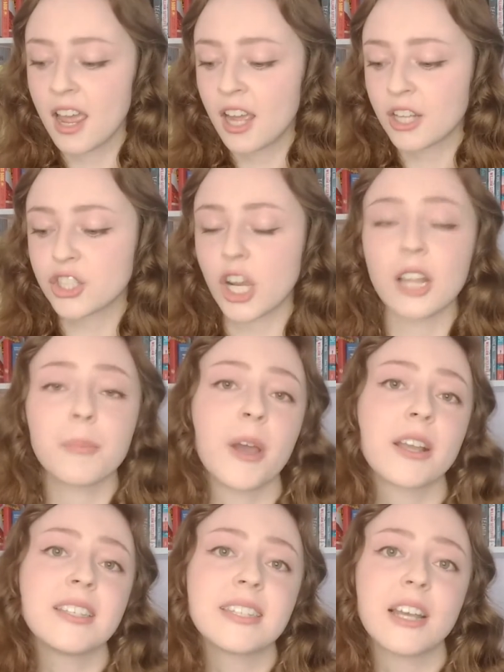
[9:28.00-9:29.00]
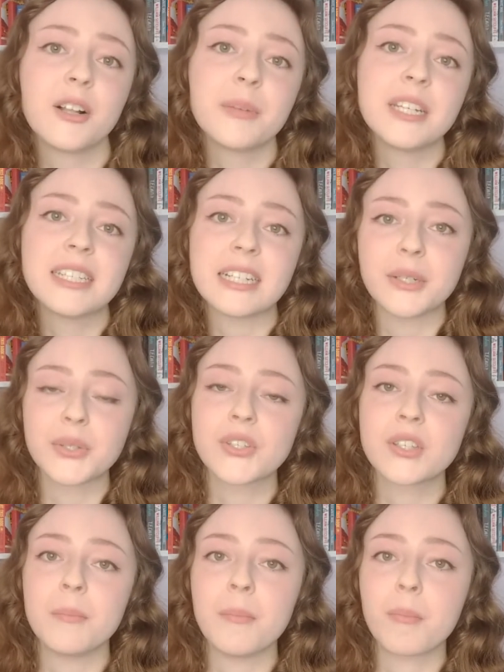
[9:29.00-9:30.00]
Charlotte Perkins Gilman deals
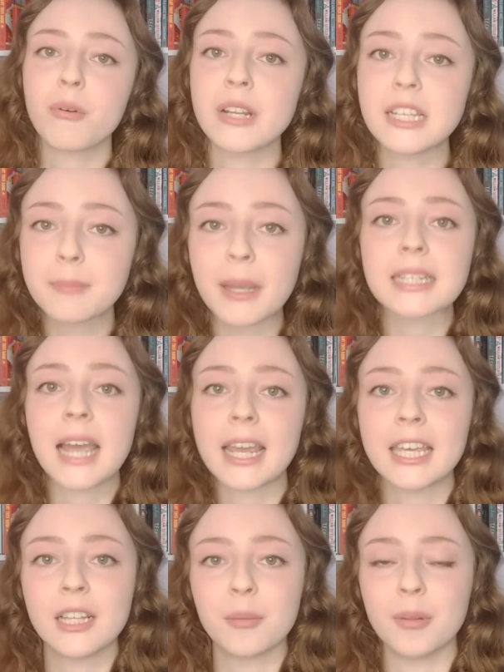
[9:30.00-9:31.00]
some pretty spectacular